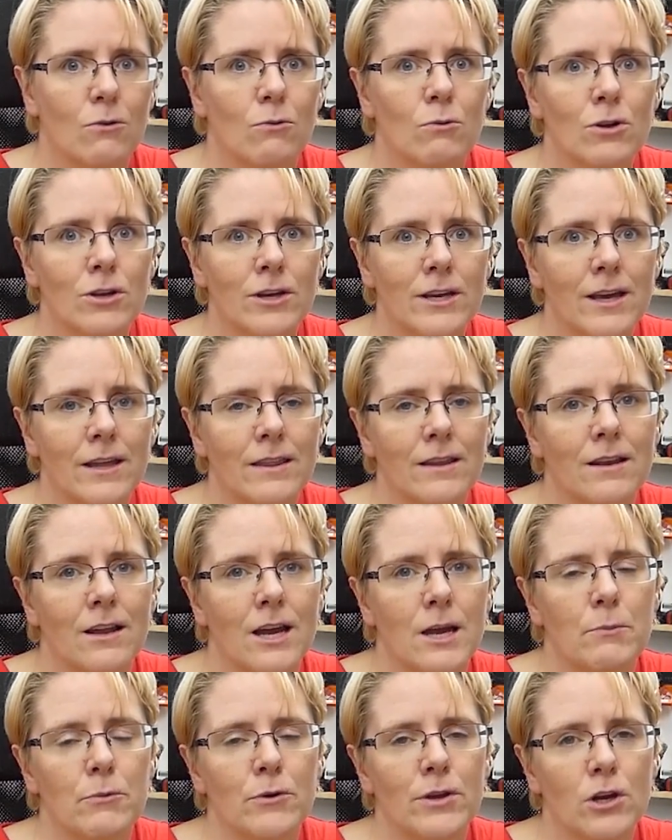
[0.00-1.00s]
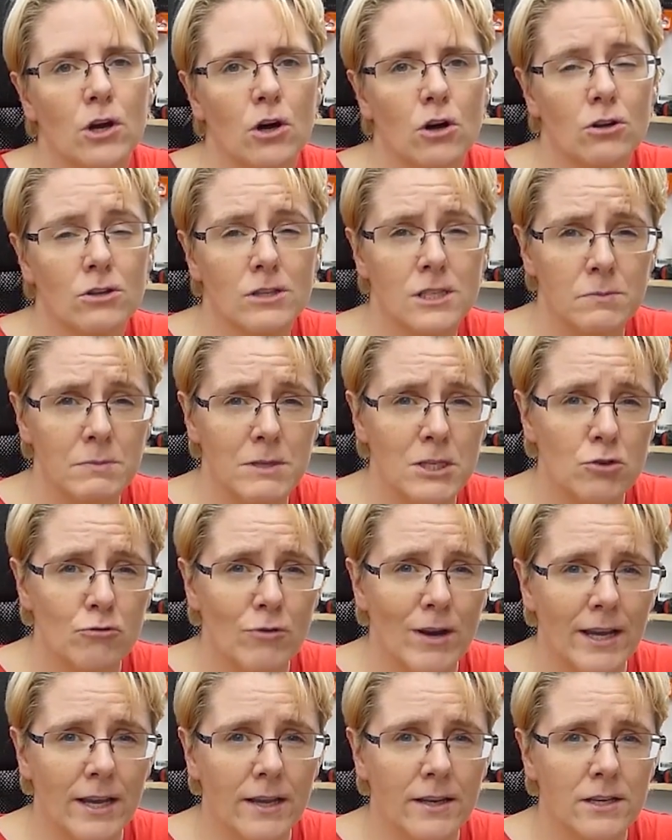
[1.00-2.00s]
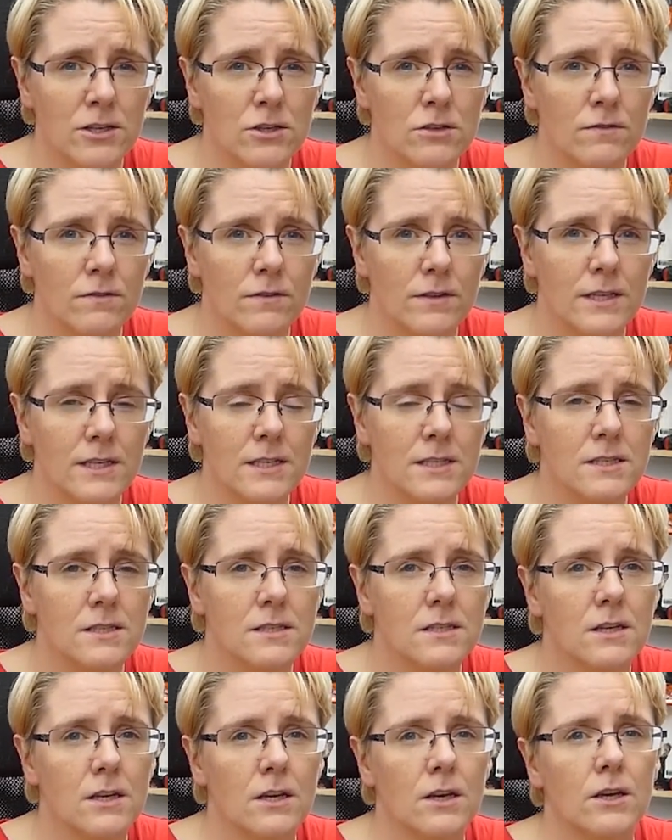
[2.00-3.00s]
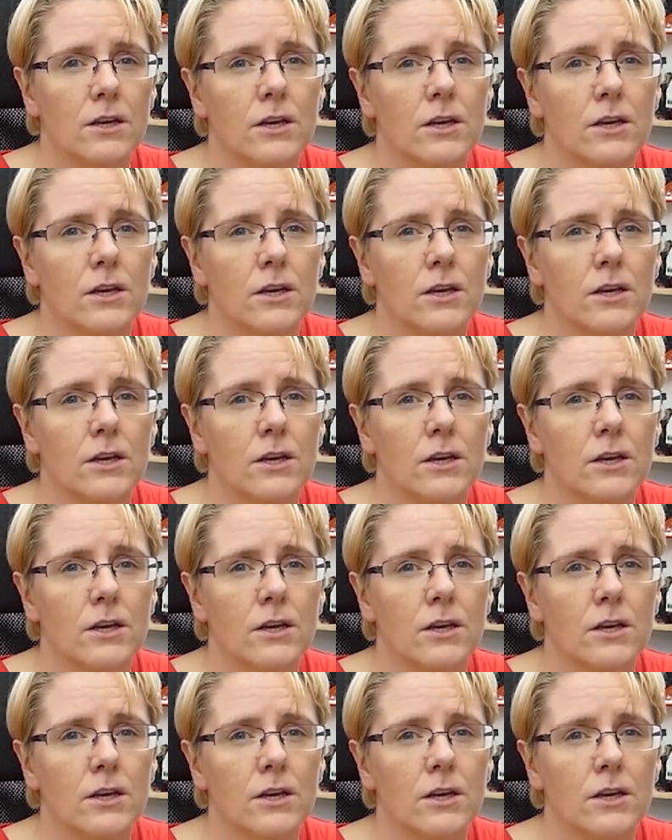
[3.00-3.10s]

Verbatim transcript: We're looking at the library called Speech Recognition for this.